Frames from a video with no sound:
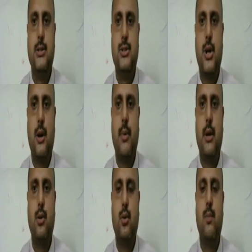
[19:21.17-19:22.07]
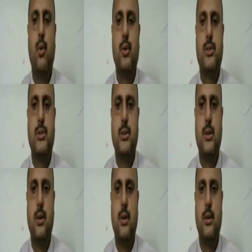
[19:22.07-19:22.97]
German U-boats.
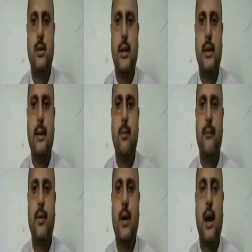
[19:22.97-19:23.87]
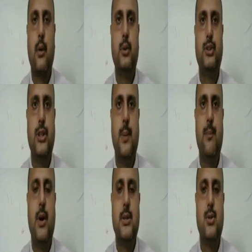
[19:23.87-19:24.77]
The name of the cargo ship
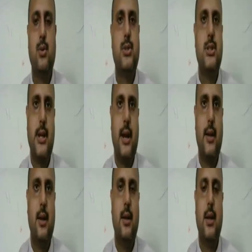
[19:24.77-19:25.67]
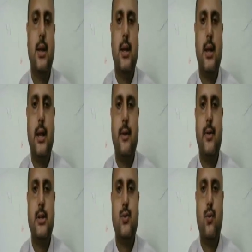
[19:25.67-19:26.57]
was Lusitania, in
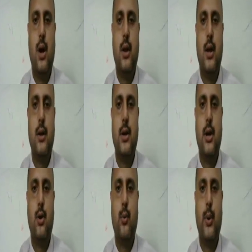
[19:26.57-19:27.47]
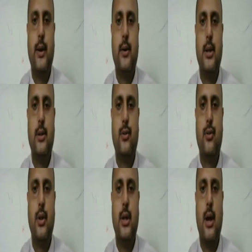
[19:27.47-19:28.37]
which
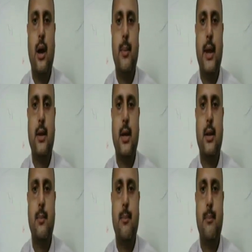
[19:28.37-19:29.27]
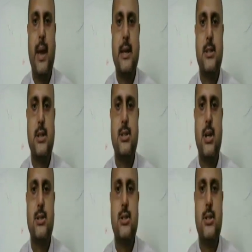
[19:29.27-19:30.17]
123 American
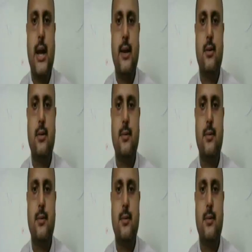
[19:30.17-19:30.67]
passengers died.